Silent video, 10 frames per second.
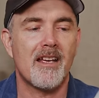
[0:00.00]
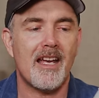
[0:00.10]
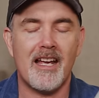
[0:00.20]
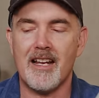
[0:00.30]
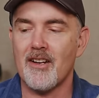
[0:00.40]

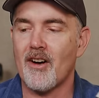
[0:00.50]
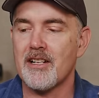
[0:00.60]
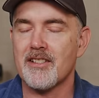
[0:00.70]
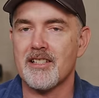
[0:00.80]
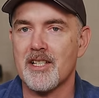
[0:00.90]
and I
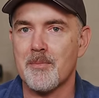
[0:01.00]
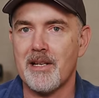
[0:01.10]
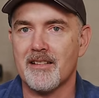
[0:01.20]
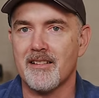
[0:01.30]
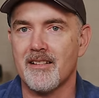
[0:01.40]
just
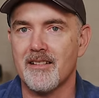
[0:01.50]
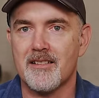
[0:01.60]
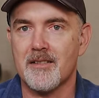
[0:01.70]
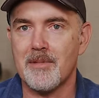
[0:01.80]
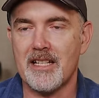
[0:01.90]
expected
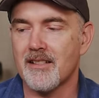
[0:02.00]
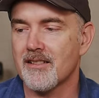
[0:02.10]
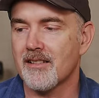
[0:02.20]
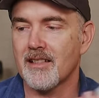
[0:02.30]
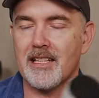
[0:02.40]
it to be
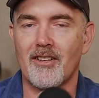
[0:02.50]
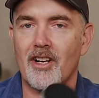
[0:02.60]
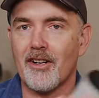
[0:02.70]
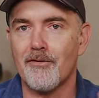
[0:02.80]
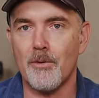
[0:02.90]
instantly
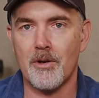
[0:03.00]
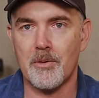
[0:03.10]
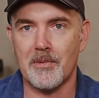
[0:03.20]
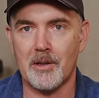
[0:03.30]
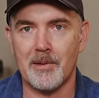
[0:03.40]
like a four
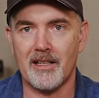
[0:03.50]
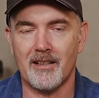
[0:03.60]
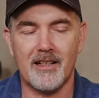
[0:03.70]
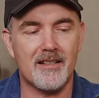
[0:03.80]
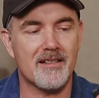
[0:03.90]
hundred millimeter
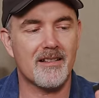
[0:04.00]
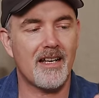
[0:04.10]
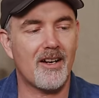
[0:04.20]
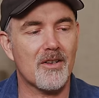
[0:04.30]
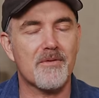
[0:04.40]
lens,
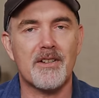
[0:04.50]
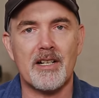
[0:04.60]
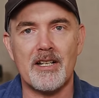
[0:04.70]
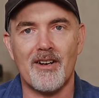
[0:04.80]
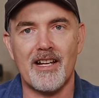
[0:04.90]
and I was
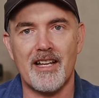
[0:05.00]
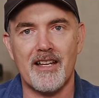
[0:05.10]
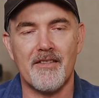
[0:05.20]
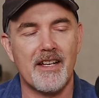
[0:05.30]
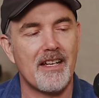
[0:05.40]
very
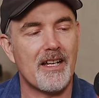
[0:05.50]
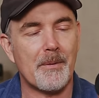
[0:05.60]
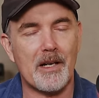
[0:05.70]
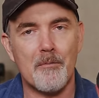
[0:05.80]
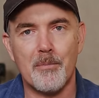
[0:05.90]
naive,
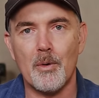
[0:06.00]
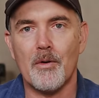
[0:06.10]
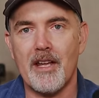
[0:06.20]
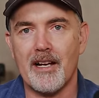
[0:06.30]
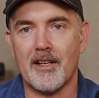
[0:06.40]
and when I
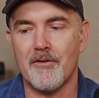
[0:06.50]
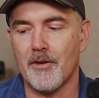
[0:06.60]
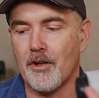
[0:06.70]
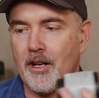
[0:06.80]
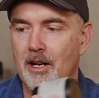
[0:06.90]
bought that
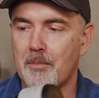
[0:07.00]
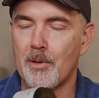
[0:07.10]
converter, I